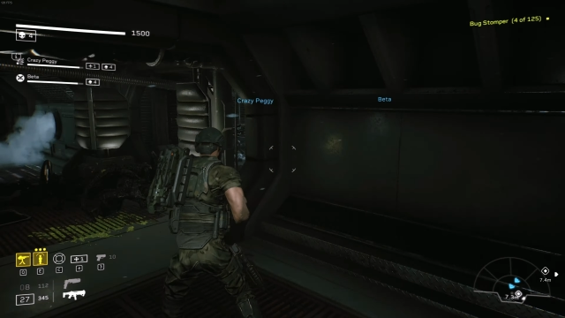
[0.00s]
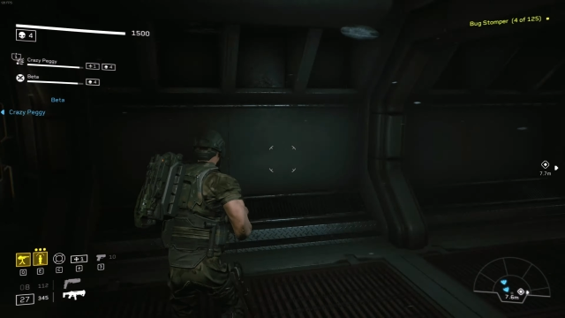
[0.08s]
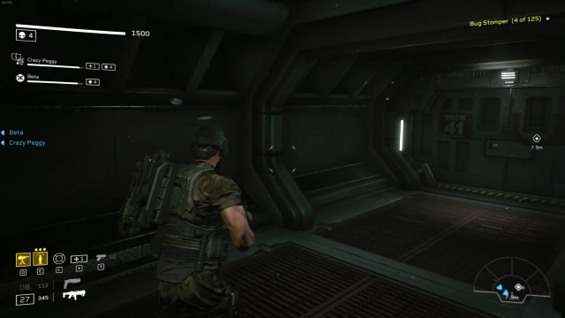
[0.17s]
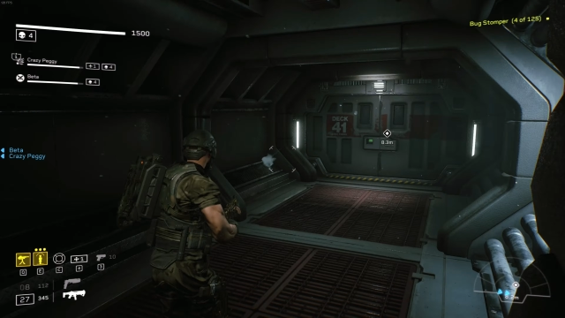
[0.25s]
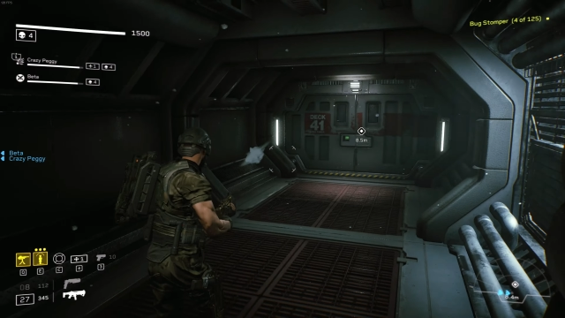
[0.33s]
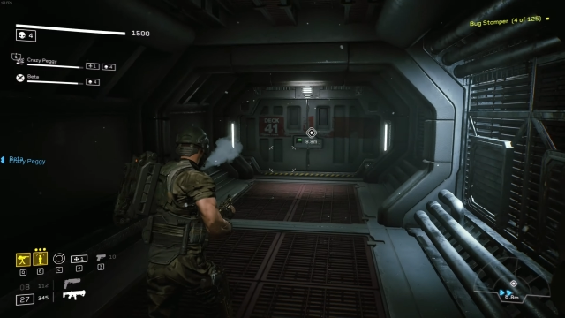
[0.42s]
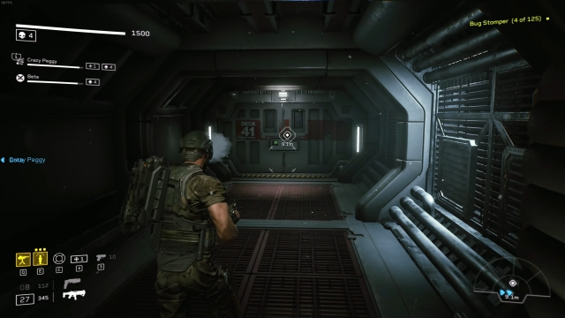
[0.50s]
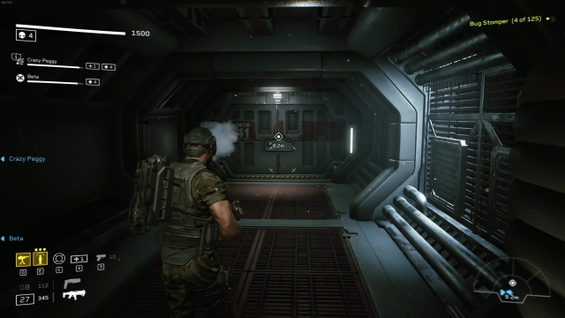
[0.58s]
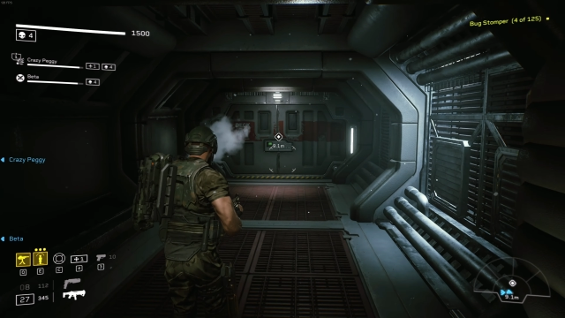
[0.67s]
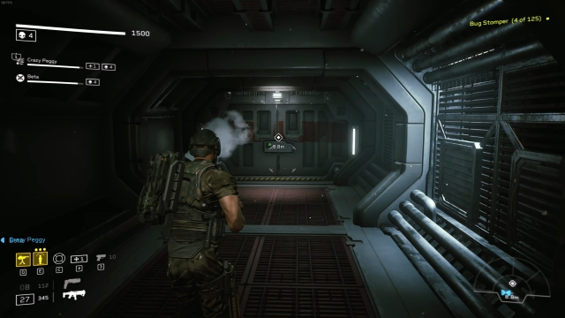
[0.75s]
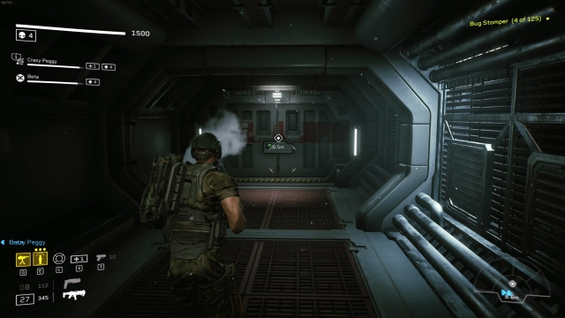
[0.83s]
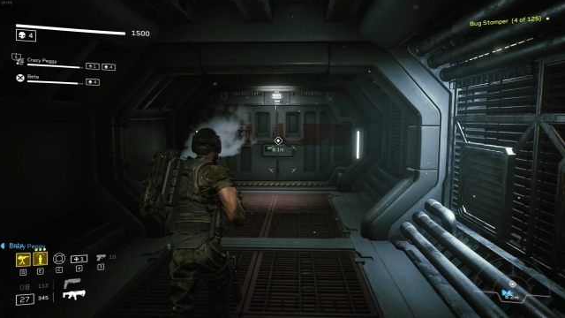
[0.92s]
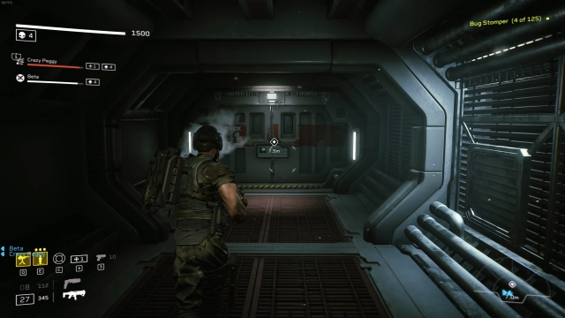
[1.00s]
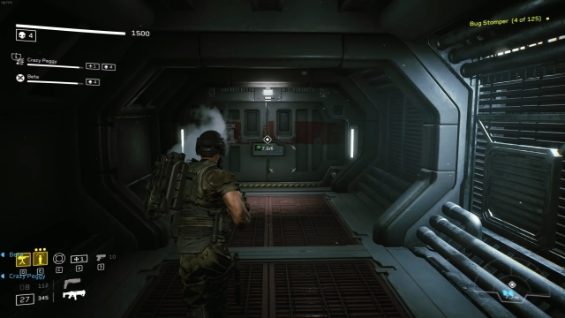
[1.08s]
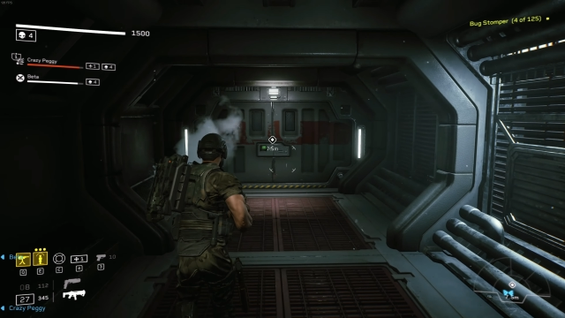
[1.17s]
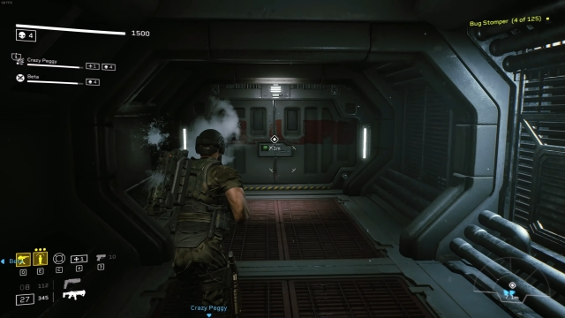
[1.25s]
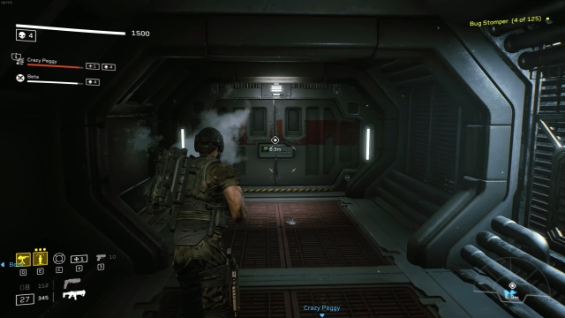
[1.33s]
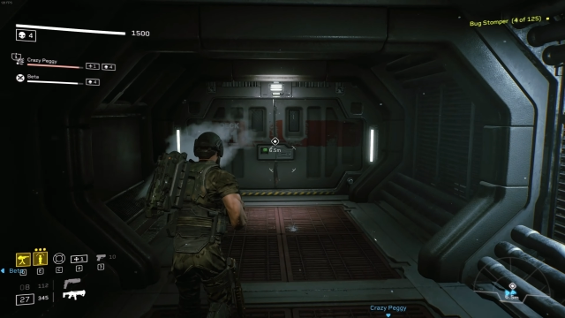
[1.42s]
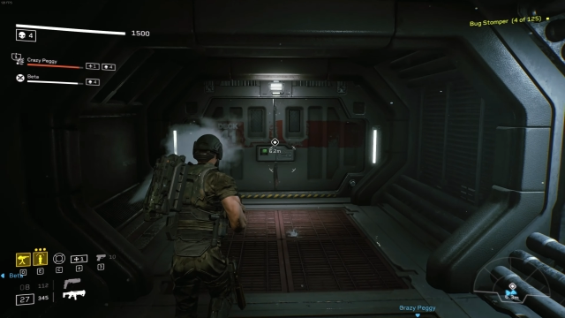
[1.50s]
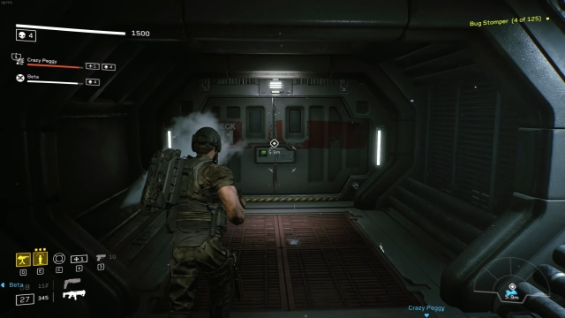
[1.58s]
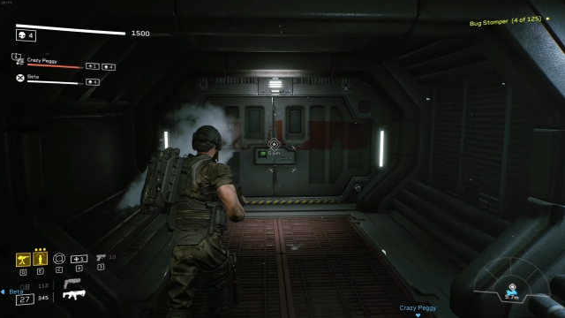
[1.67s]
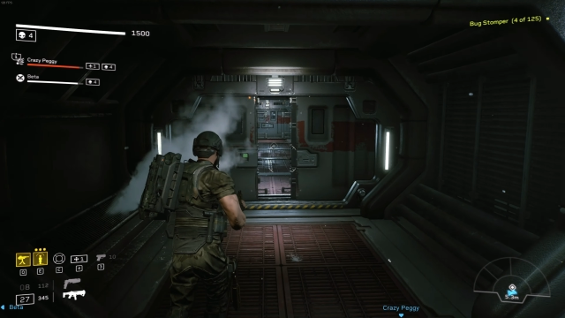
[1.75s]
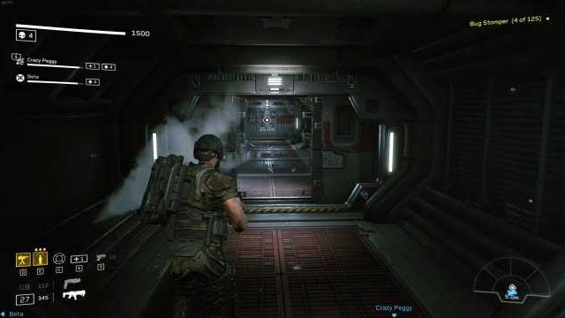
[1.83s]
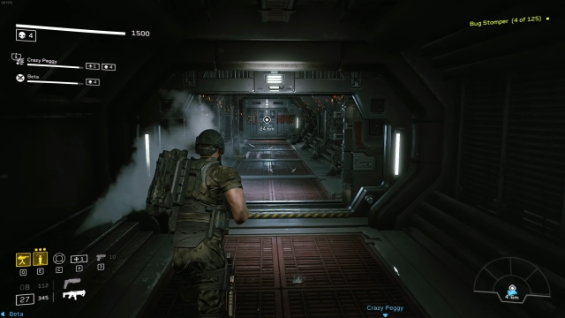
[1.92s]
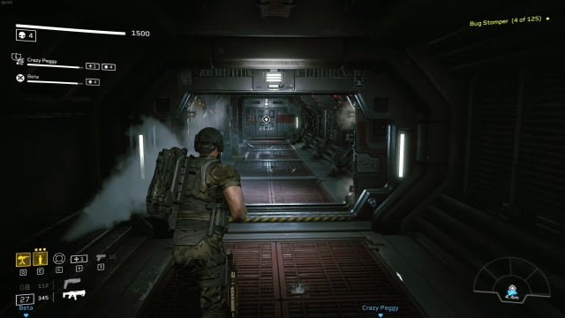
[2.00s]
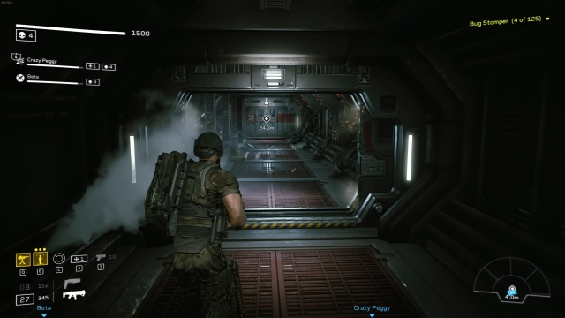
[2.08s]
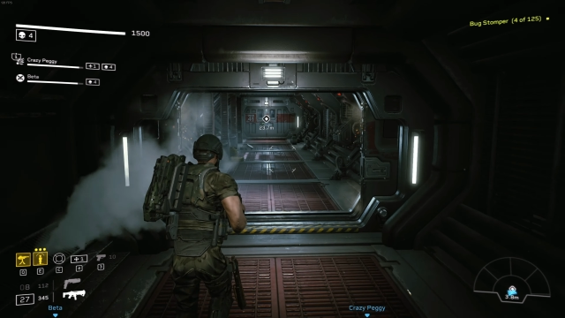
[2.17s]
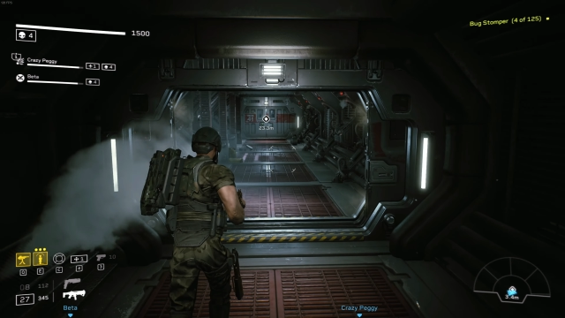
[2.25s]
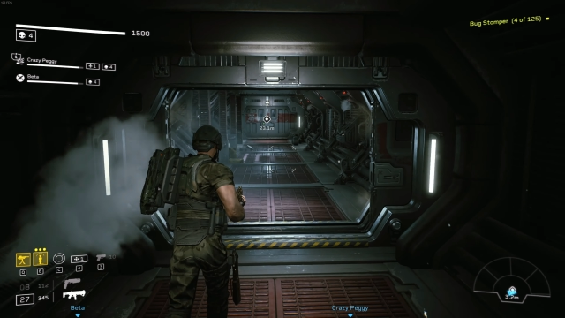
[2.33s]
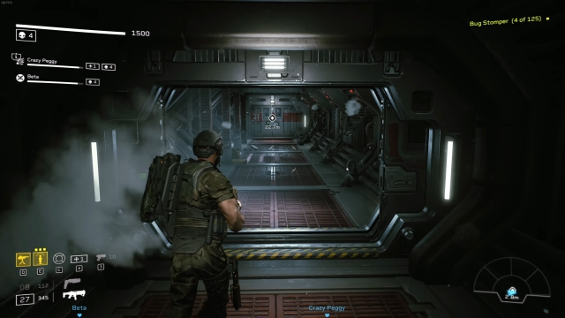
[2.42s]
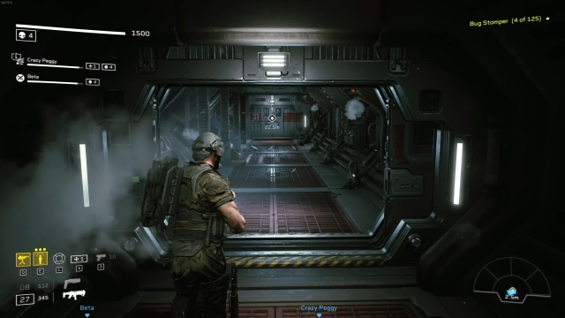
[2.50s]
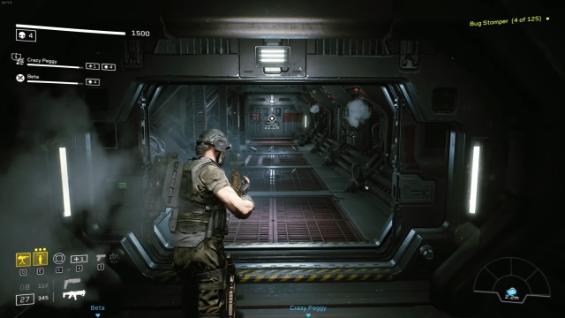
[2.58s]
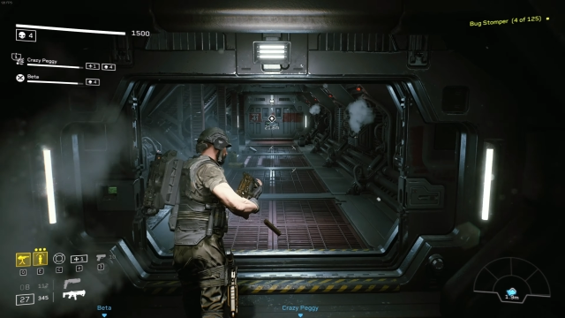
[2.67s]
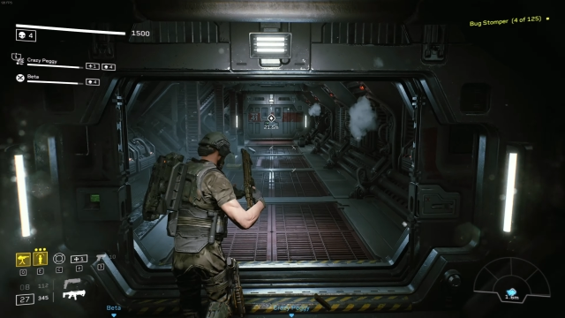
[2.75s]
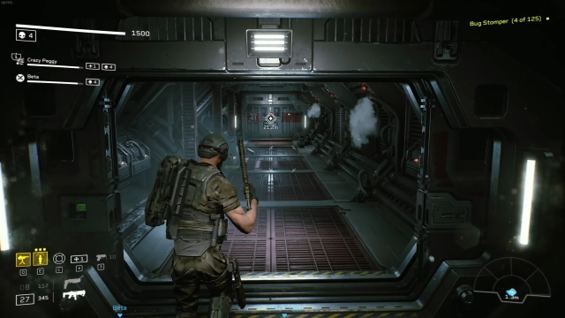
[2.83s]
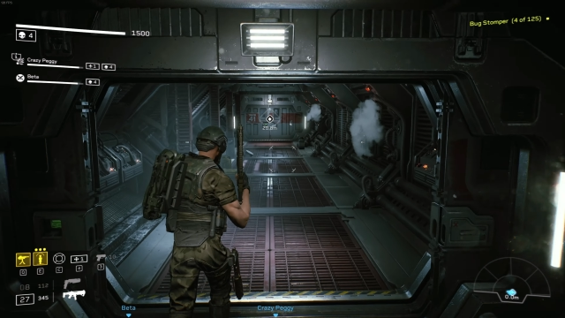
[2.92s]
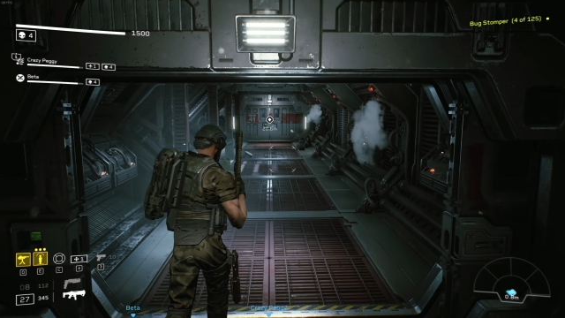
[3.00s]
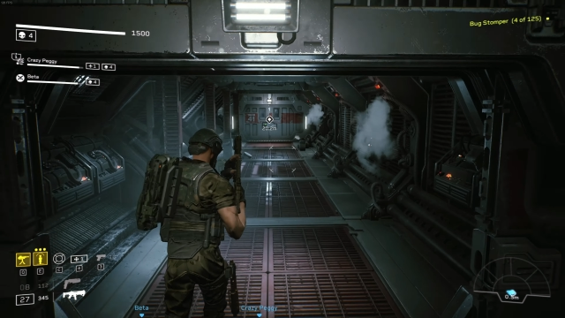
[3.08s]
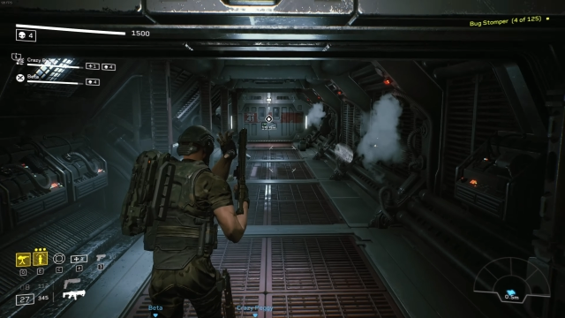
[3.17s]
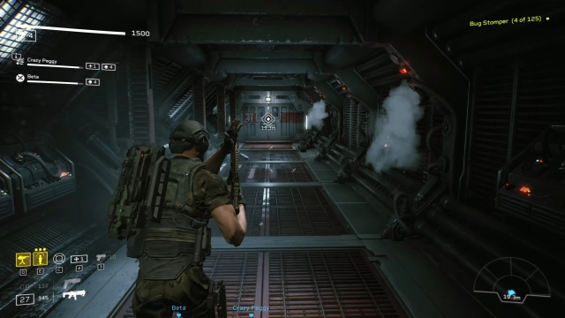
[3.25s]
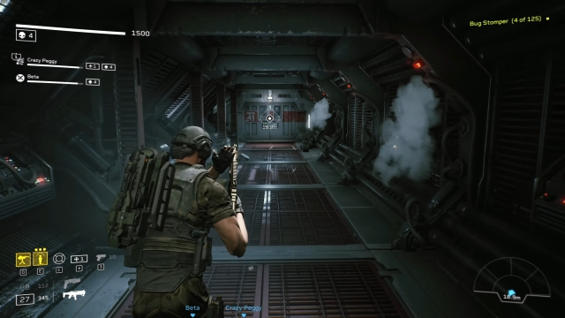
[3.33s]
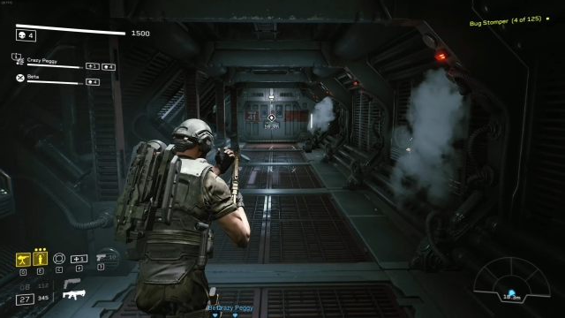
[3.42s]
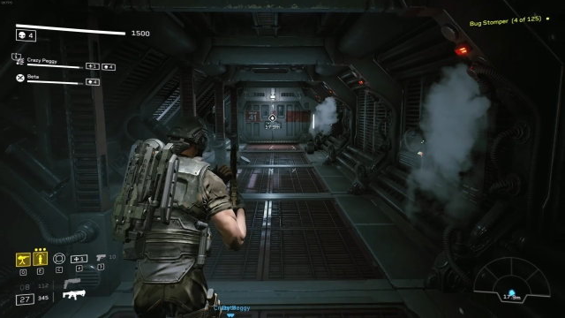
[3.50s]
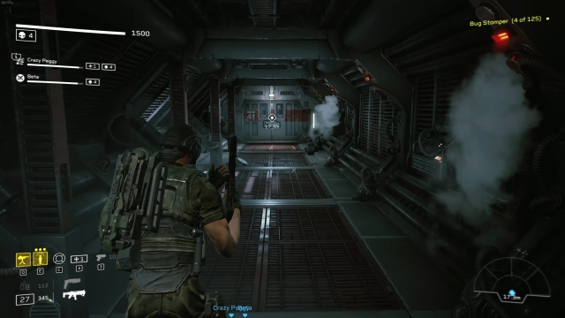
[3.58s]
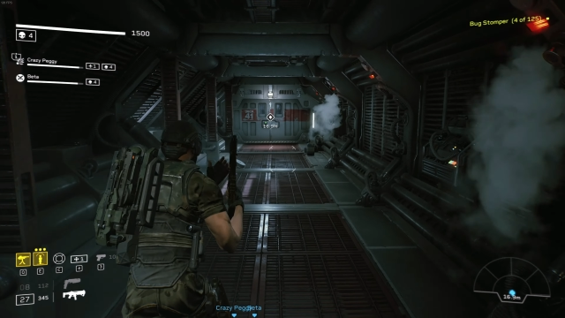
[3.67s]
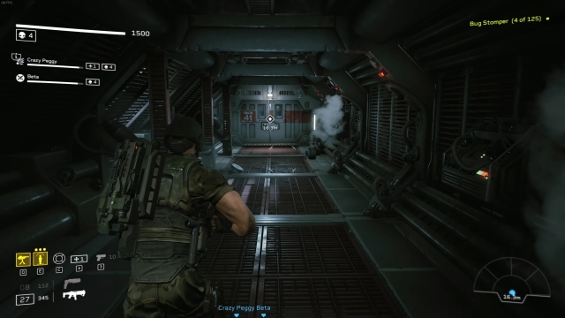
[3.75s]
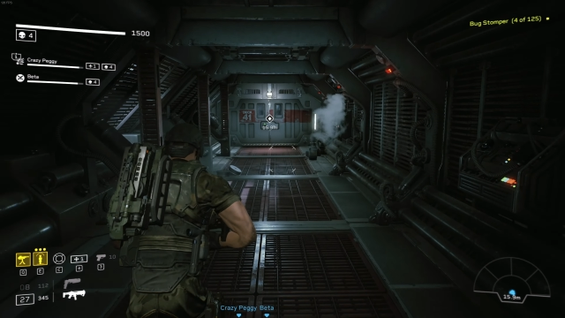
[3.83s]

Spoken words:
Nobody's mouth can be seen.